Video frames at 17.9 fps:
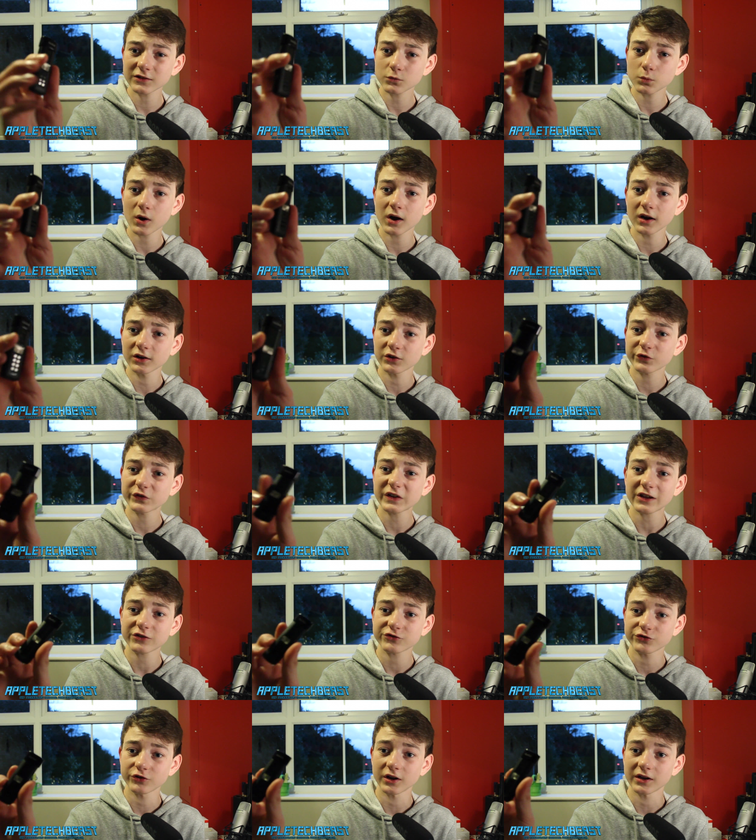wireless
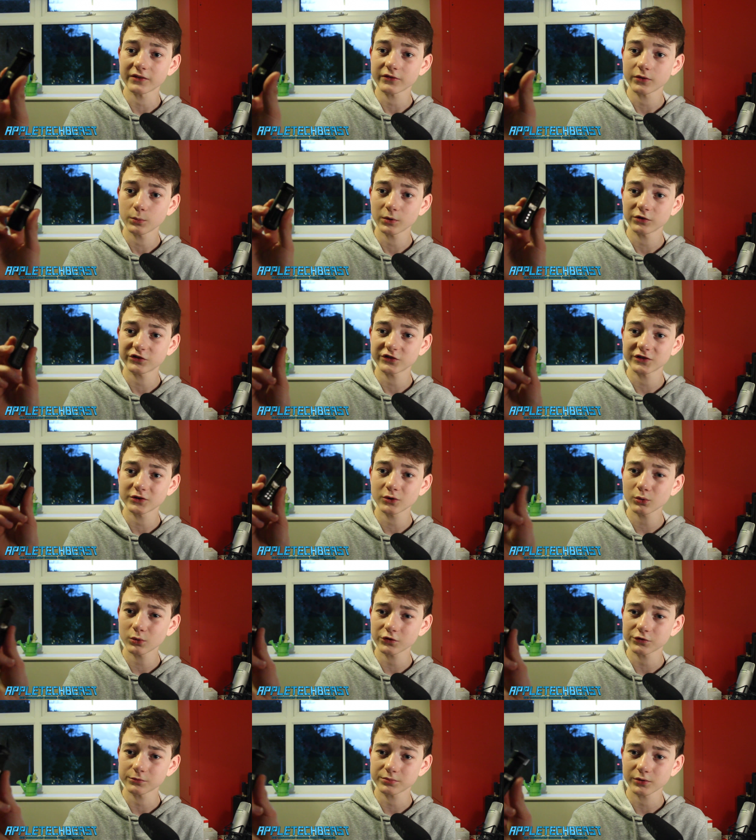flash drive, which is an
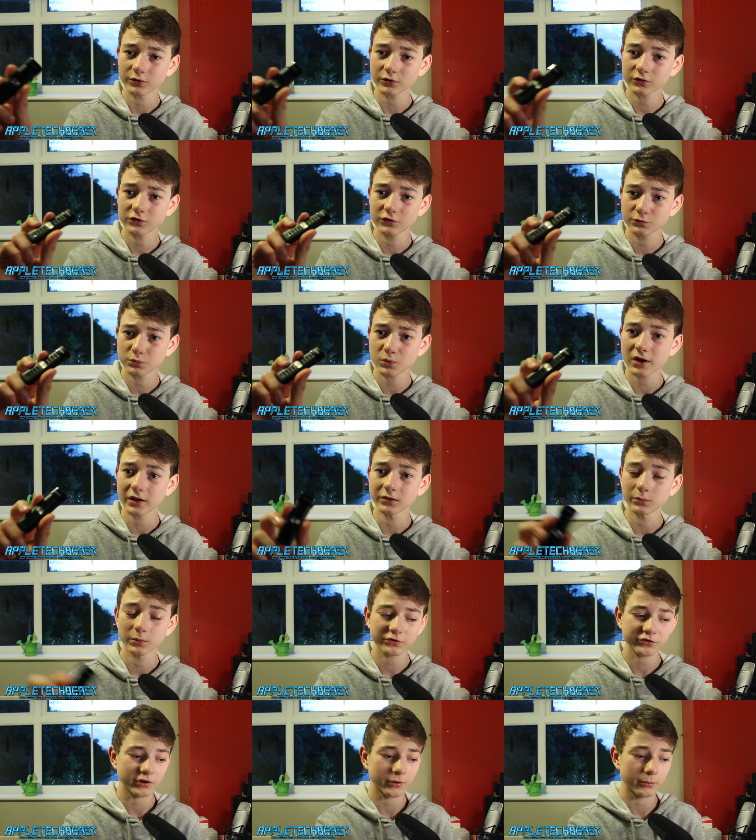awesome product as well,
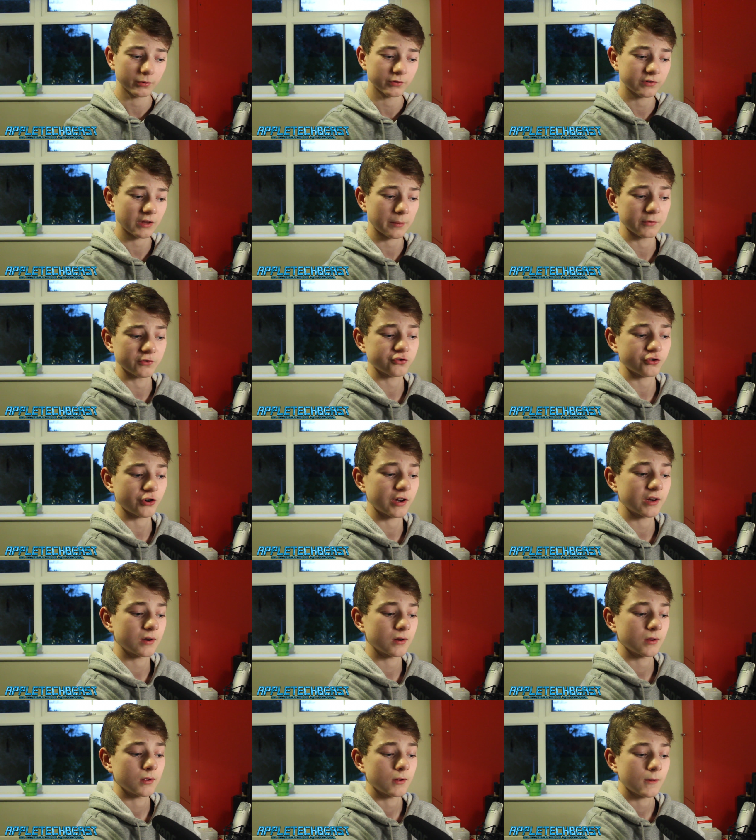which I will demonstrate
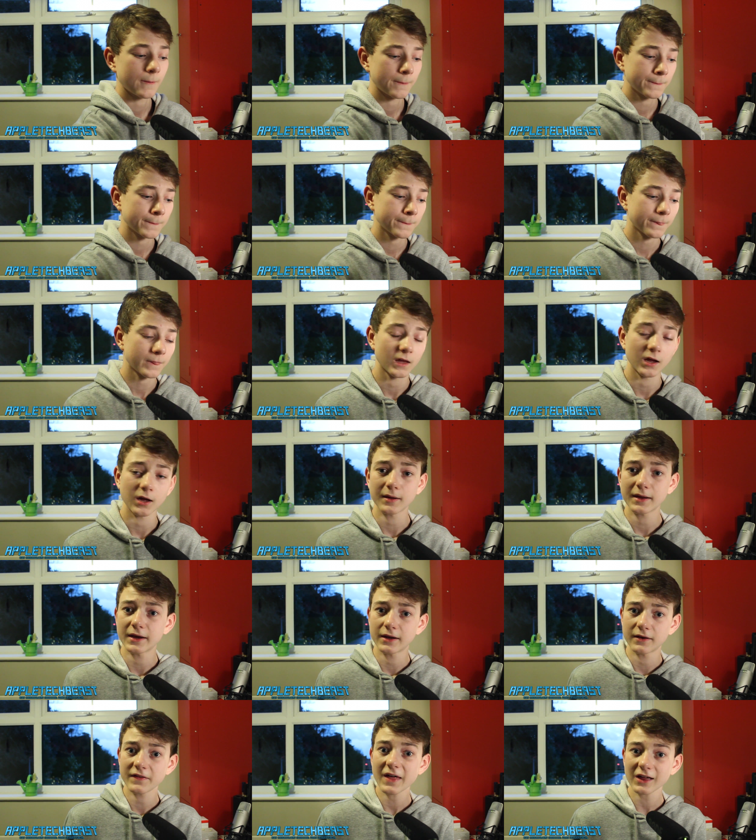
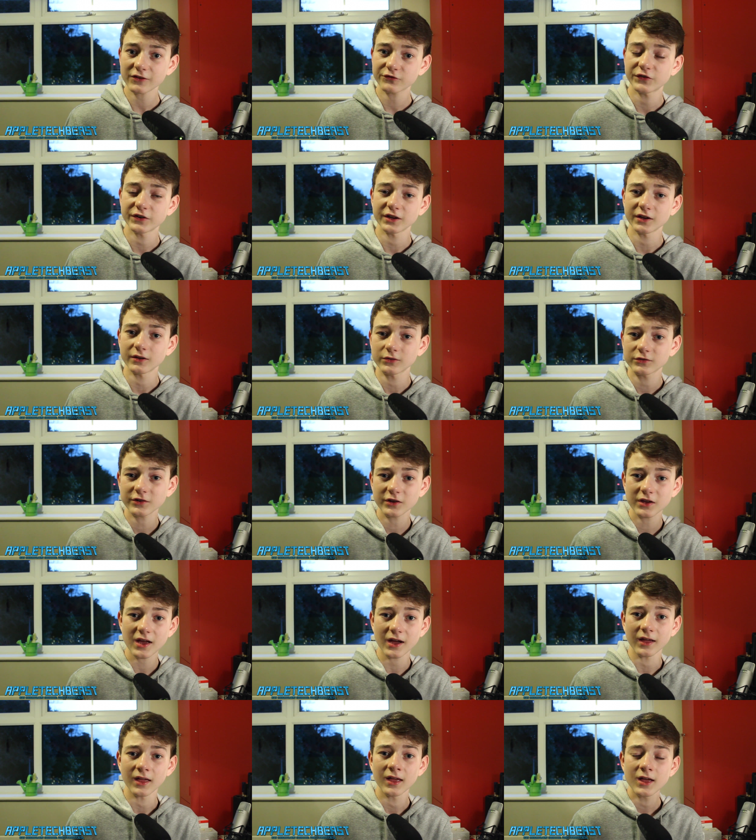in that video. So
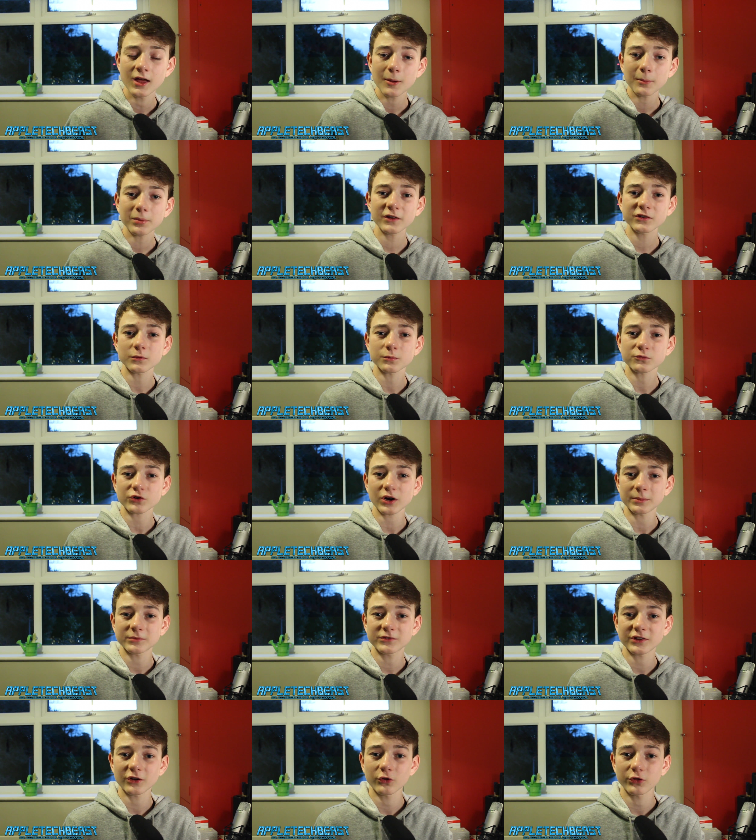yeah, please subscribe
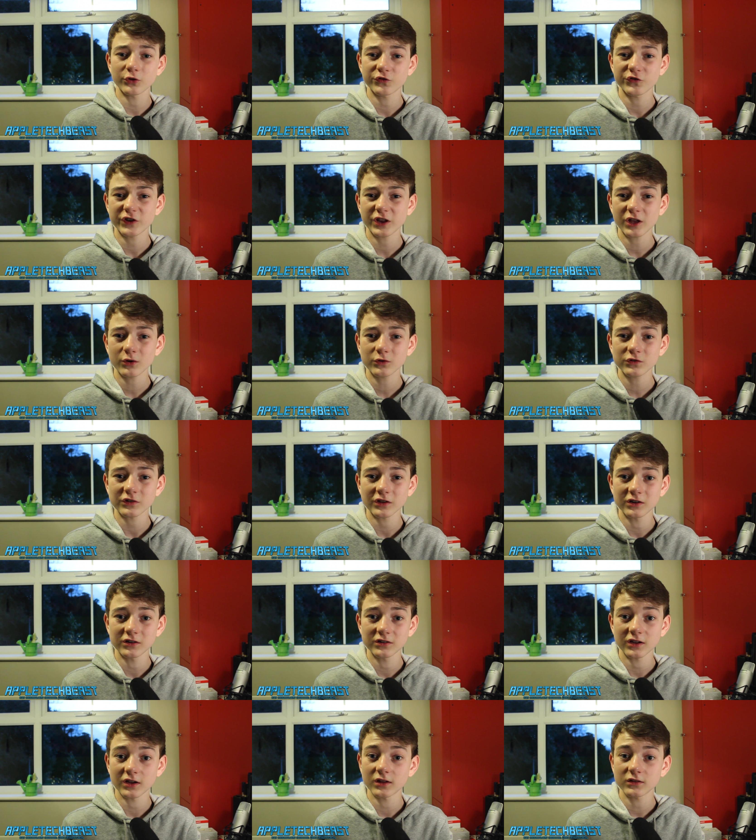to see all those videos,
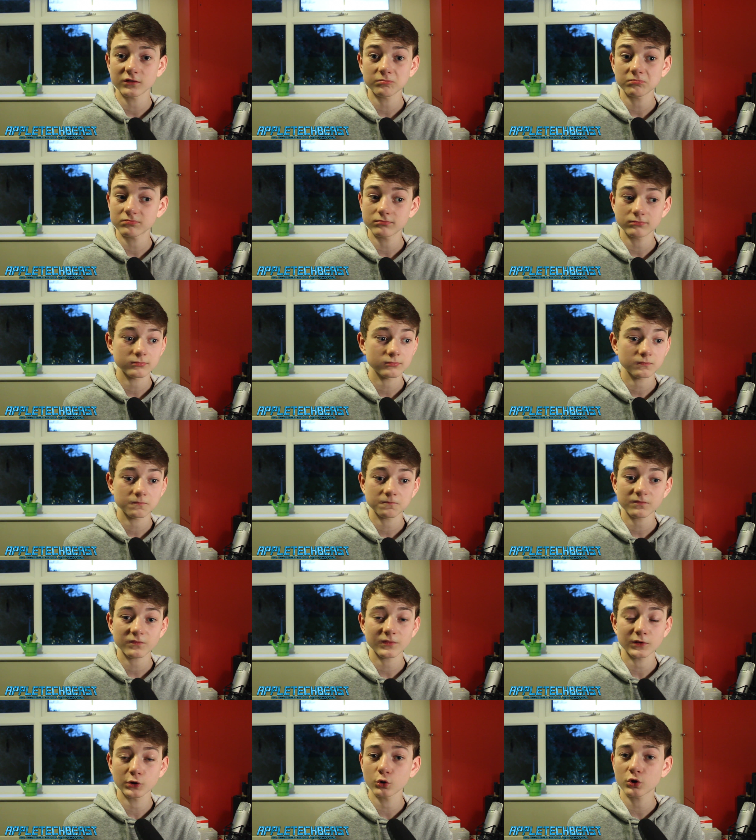and
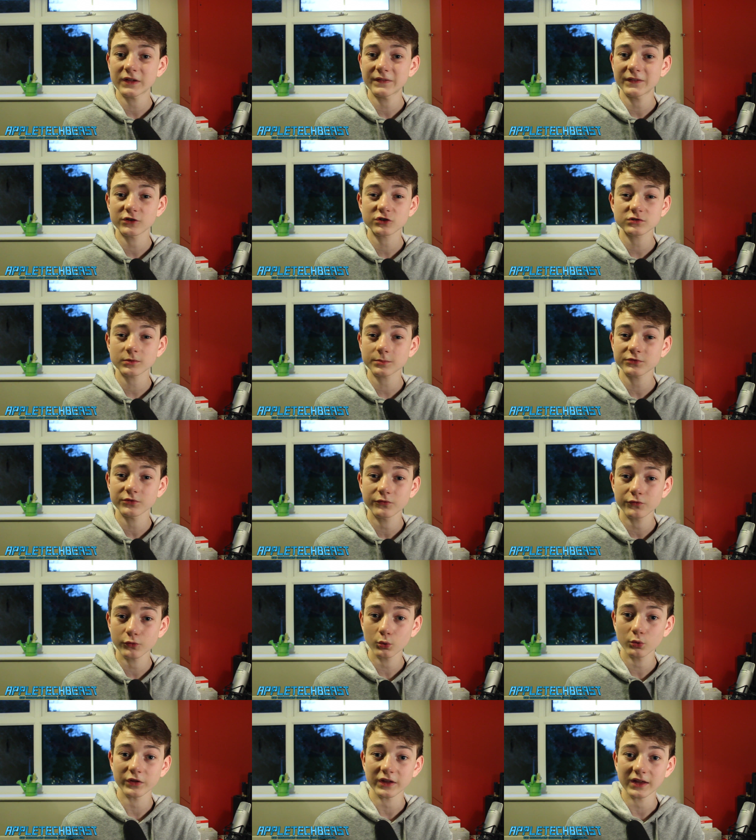look in the description for
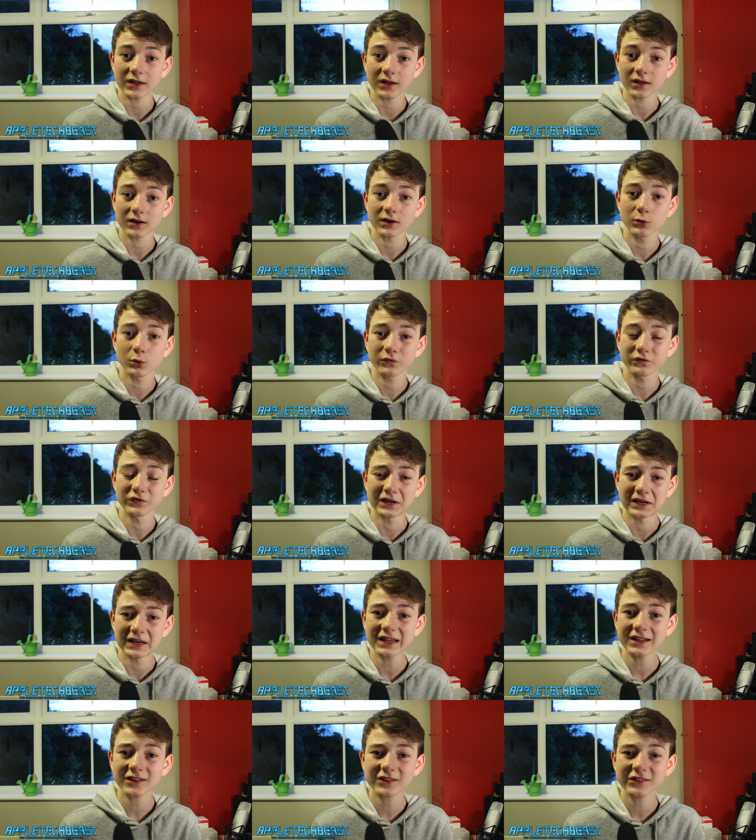all the lovely
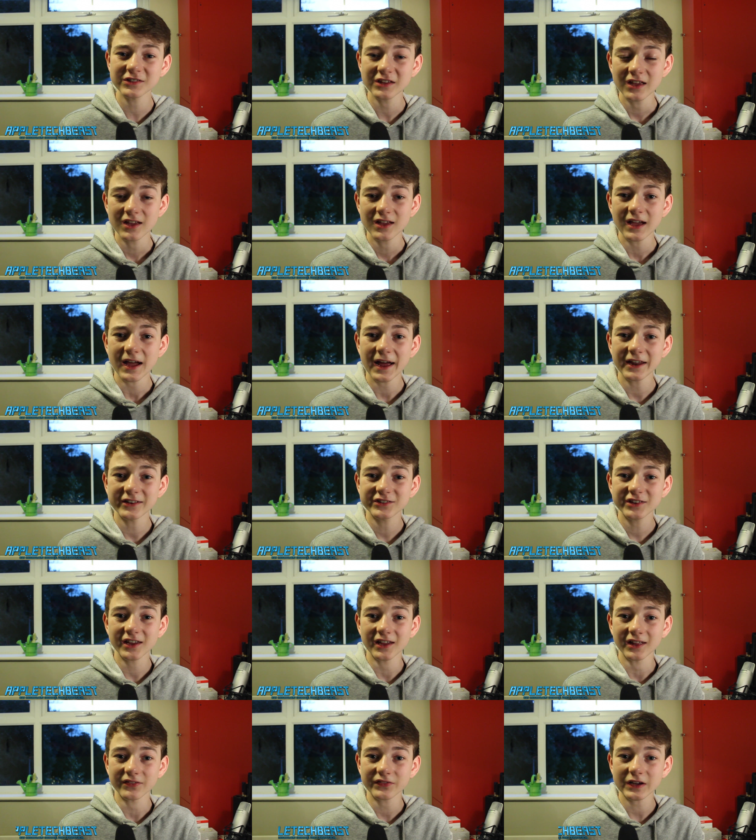links. And
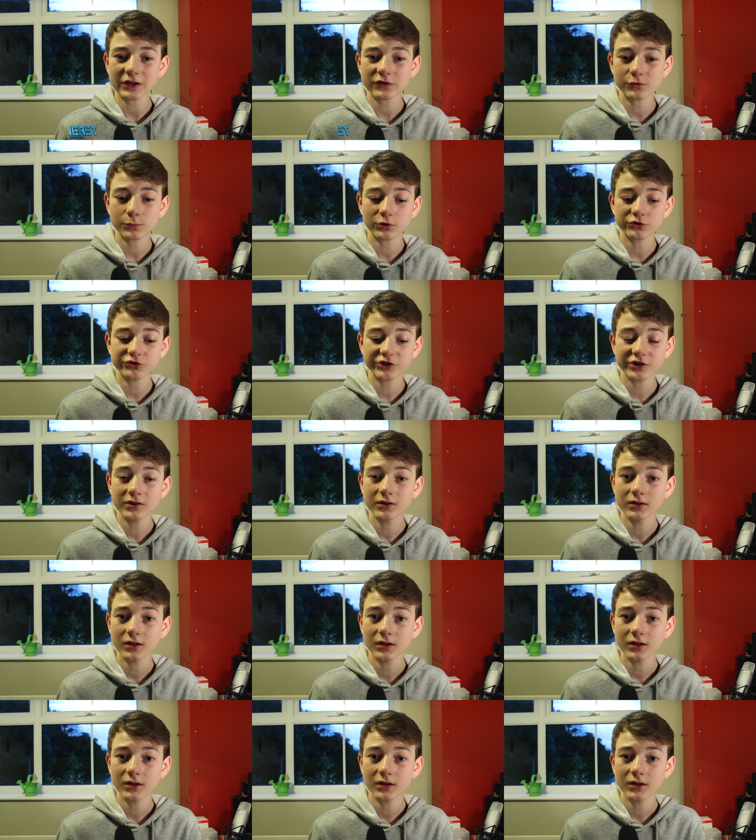yeah, thanks for watching.